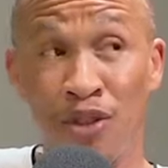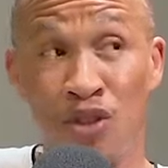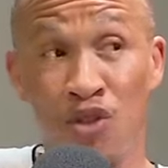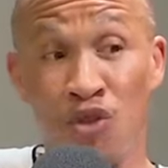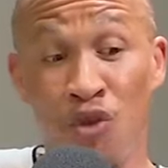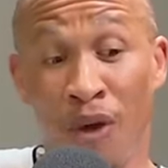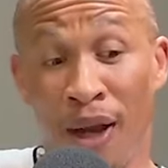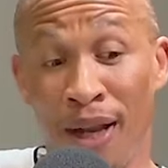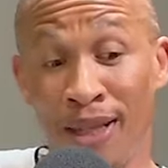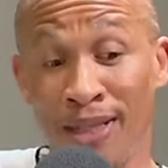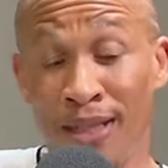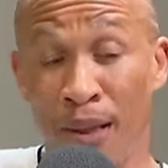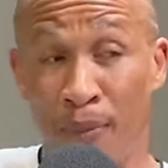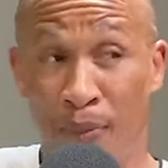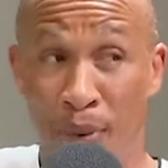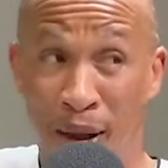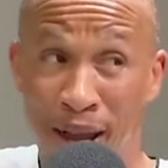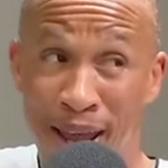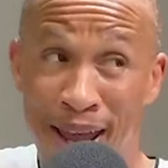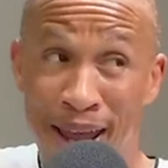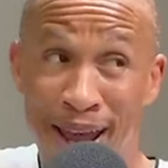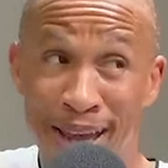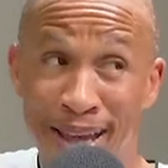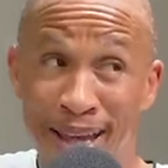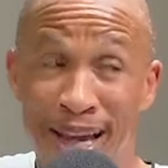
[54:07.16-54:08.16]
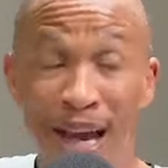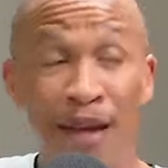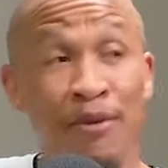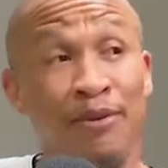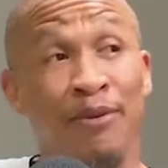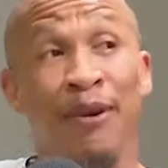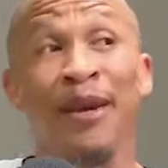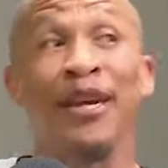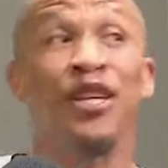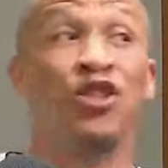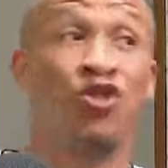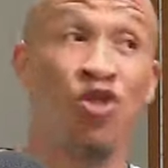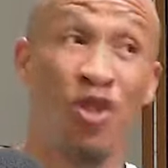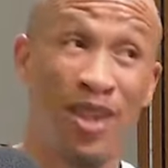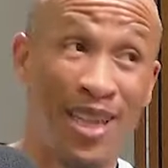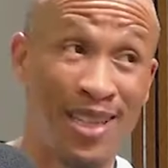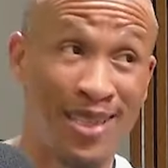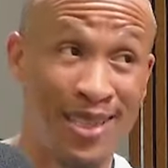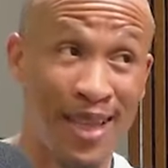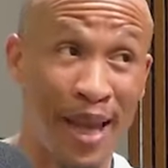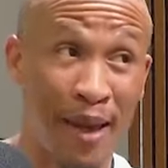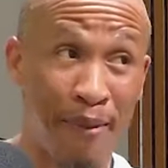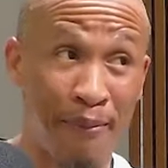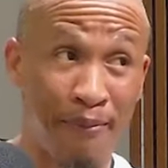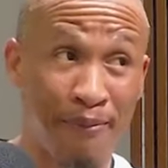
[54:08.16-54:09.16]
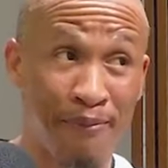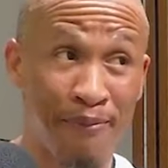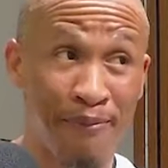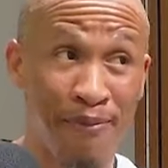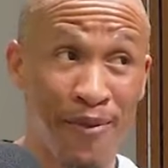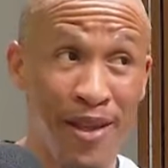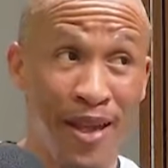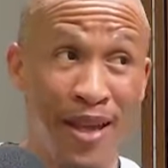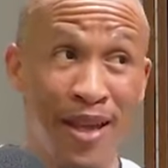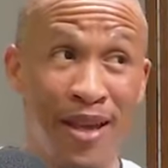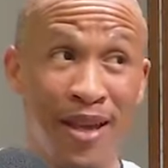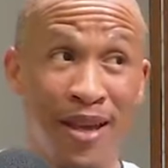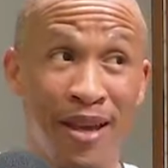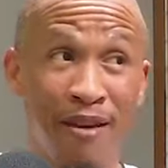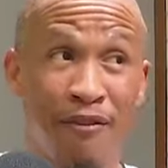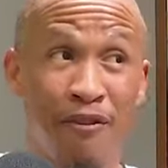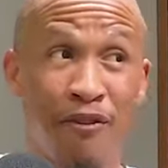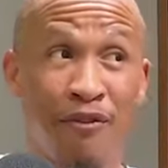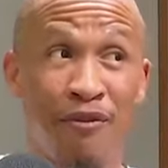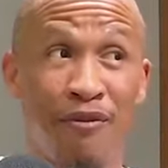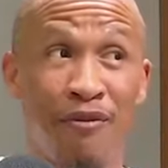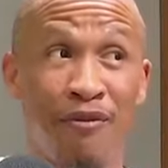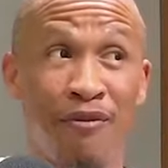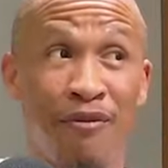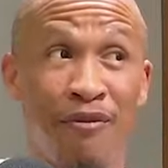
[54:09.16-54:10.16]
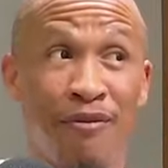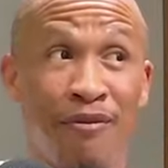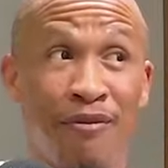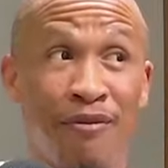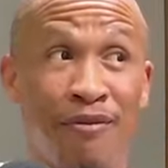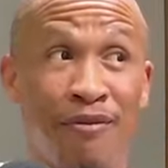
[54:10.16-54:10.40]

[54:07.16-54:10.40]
you rest the player, he comes back, he's not the same. Yeah. And and the other thing